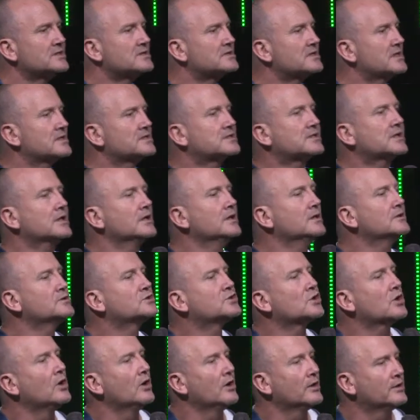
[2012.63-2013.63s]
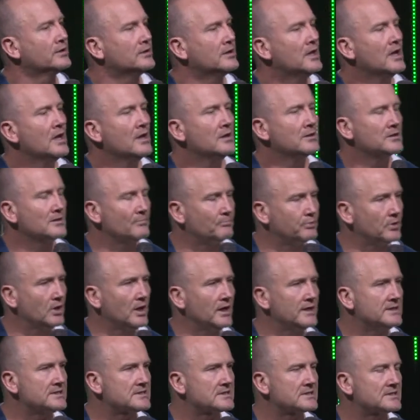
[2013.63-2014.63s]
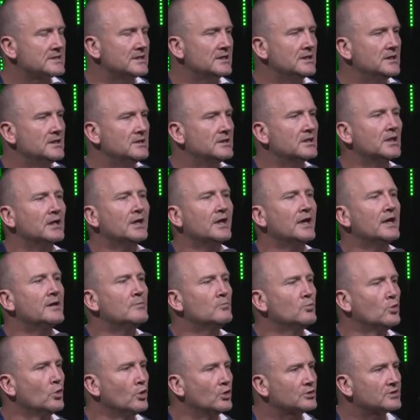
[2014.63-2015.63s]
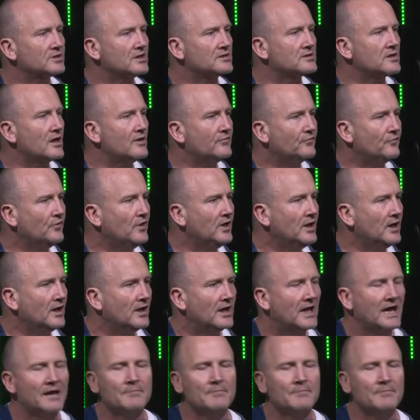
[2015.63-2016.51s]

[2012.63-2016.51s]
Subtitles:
He said, tell John, the blind see, the lame walk, the deaf hear,